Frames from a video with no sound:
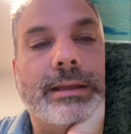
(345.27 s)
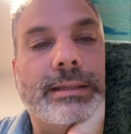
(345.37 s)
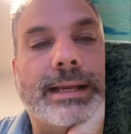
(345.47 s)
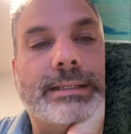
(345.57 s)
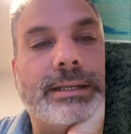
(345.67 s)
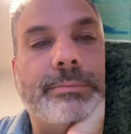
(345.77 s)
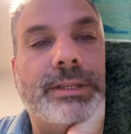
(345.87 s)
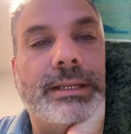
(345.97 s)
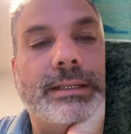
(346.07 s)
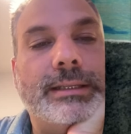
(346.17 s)
that's
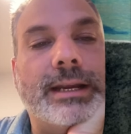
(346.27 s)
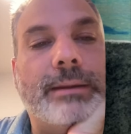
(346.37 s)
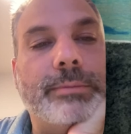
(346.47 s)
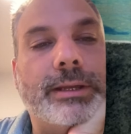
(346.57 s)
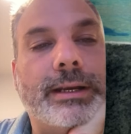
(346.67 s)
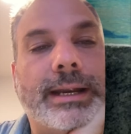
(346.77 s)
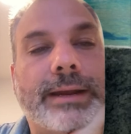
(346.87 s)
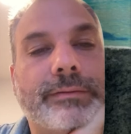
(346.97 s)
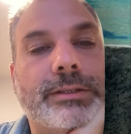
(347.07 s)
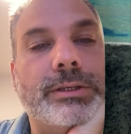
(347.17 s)
something that I'm gonna
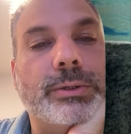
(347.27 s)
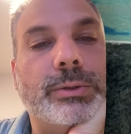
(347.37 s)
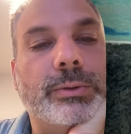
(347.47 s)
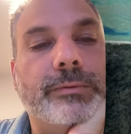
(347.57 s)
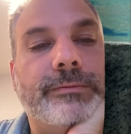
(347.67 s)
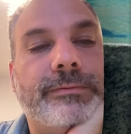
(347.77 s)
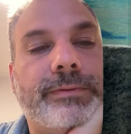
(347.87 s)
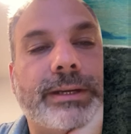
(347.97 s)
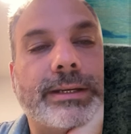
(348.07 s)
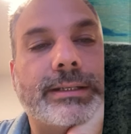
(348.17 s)
have to
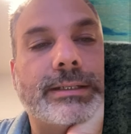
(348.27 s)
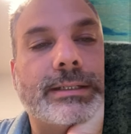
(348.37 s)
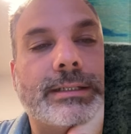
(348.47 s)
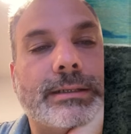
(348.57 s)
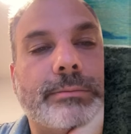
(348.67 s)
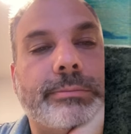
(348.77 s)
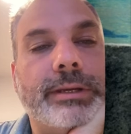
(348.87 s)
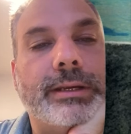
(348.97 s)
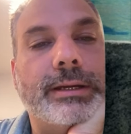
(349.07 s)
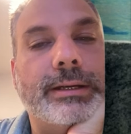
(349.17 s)
fix
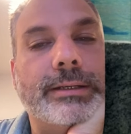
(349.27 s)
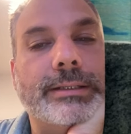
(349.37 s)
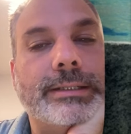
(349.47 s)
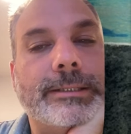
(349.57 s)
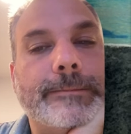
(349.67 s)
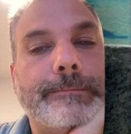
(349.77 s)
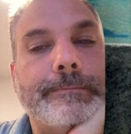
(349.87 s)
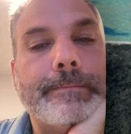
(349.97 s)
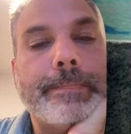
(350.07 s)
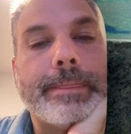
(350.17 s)
because
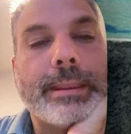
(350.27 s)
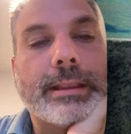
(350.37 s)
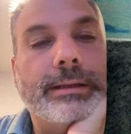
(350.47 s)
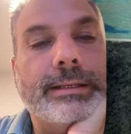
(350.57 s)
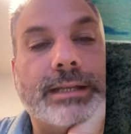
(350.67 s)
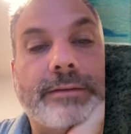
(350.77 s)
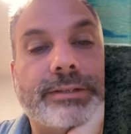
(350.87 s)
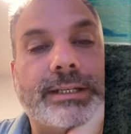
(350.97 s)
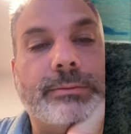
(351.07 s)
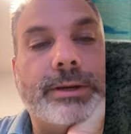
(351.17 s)
it's
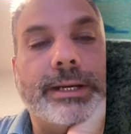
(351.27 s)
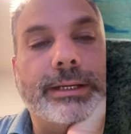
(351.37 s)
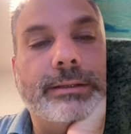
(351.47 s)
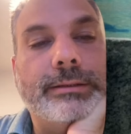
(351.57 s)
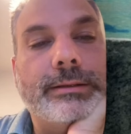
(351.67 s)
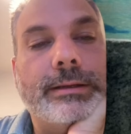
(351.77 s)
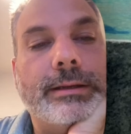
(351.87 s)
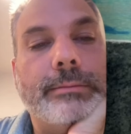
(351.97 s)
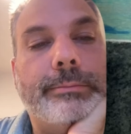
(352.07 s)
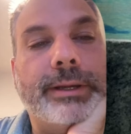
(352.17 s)
obviously running,
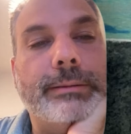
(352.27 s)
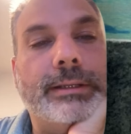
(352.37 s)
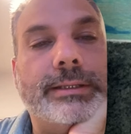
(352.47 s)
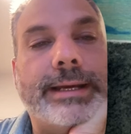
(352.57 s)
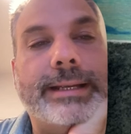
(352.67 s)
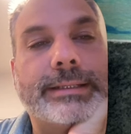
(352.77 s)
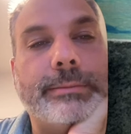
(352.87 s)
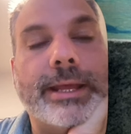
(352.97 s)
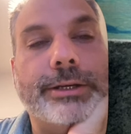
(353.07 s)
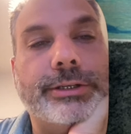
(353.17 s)
but the task
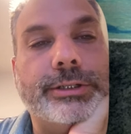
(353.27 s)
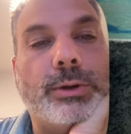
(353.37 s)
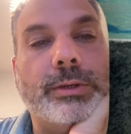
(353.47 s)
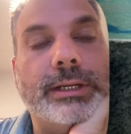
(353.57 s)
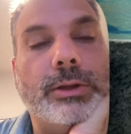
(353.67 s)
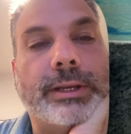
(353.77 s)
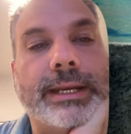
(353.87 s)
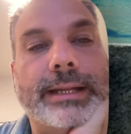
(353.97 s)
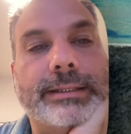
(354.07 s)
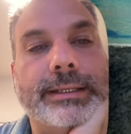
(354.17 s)
manager is only looking
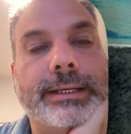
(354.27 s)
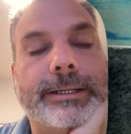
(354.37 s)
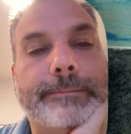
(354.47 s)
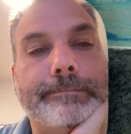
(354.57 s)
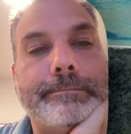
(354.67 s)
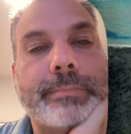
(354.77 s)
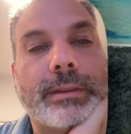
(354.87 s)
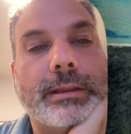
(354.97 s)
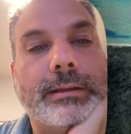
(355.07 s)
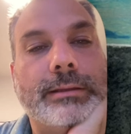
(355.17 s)
at the
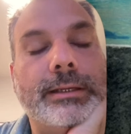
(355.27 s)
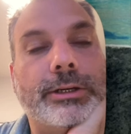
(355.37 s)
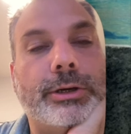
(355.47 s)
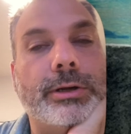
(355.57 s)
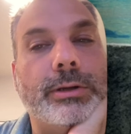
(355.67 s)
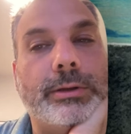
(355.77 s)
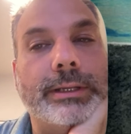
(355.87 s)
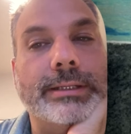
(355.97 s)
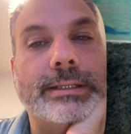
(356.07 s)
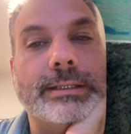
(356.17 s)
kernel
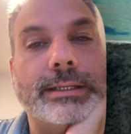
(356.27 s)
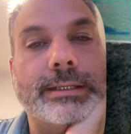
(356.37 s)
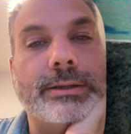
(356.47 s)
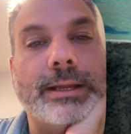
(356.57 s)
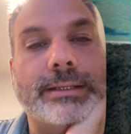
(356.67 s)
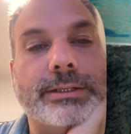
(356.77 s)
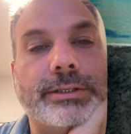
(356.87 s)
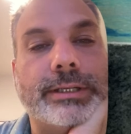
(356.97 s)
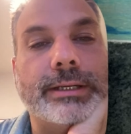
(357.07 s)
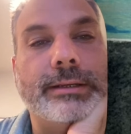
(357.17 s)
instances. So that's
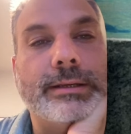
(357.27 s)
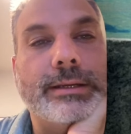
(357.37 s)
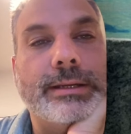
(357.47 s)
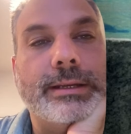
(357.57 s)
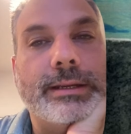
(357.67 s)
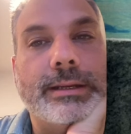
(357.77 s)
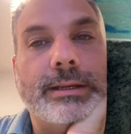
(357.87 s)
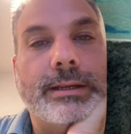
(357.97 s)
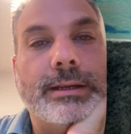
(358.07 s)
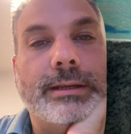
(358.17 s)
interesting.
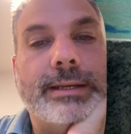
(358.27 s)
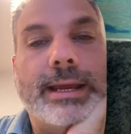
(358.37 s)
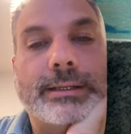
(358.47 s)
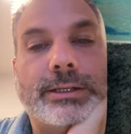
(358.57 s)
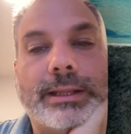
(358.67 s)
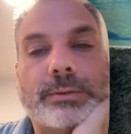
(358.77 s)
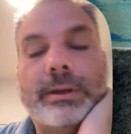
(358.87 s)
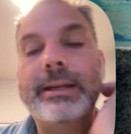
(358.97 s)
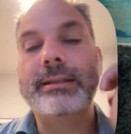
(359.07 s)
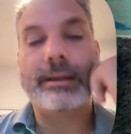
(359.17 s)
Yeah, so that's what
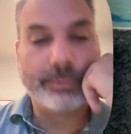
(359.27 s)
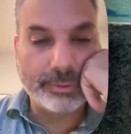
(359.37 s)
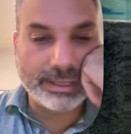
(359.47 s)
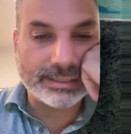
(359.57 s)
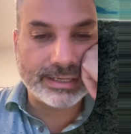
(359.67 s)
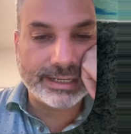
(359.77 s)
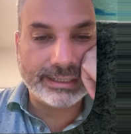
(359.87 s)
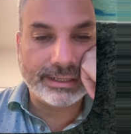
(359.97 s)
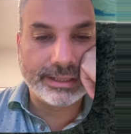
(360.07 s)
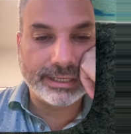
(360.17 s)
I ended up doing last night.
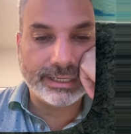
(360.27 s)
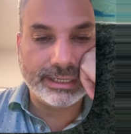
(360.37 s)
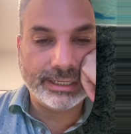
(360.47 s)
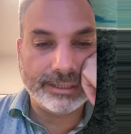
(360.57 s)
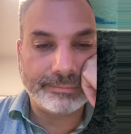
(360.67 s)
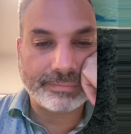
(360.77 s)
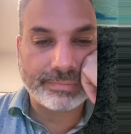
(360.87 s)
The